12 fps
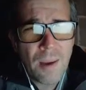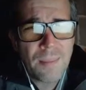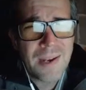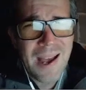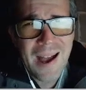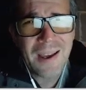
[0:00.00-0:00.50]
I'm
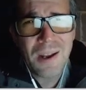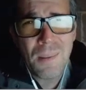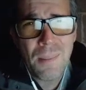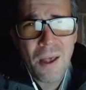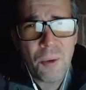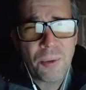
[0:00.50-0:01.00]
not going to
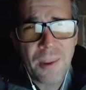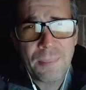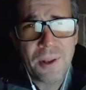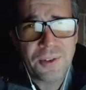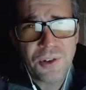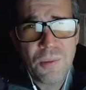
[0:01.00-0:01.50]
bother with that
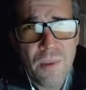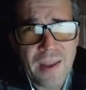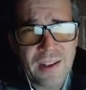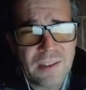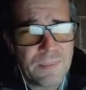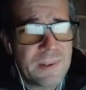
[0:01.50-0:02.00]
plus or
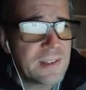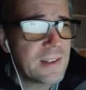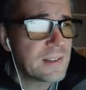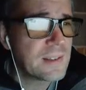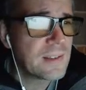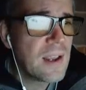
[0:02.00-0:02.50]
minus
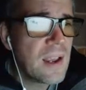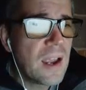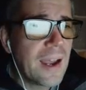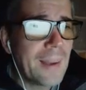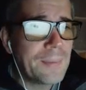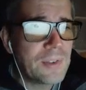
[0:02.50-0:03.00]
business.
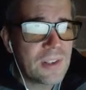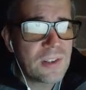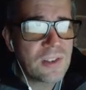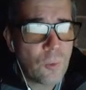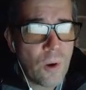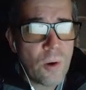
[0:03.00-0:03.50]
I'm just going to
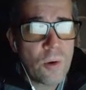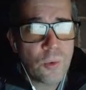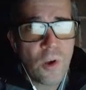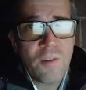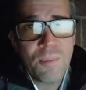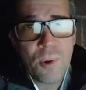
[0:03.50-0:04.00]
square root
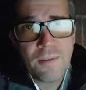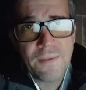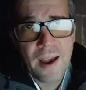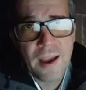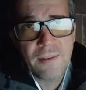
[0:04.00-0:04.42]
12.5.